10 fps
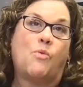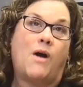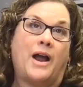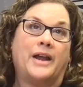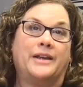
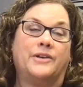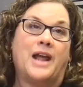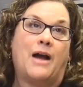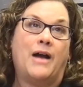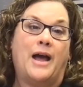why you
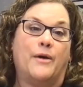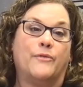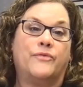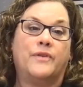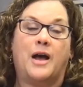now have
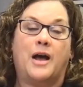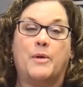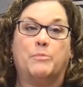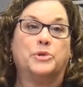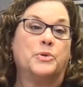
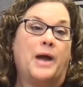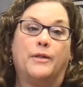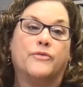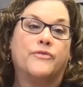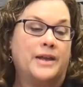a blue
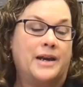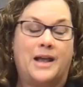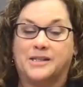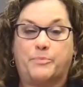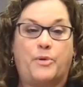elephant
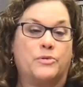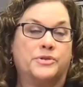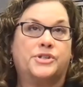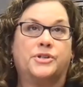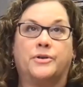as
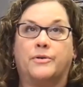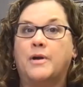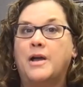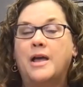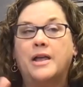opposed to,
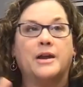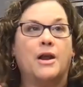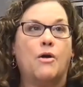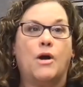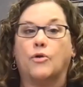
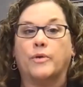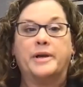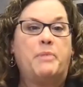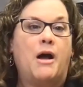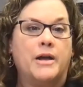a green
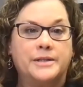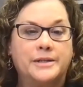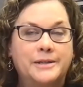pond.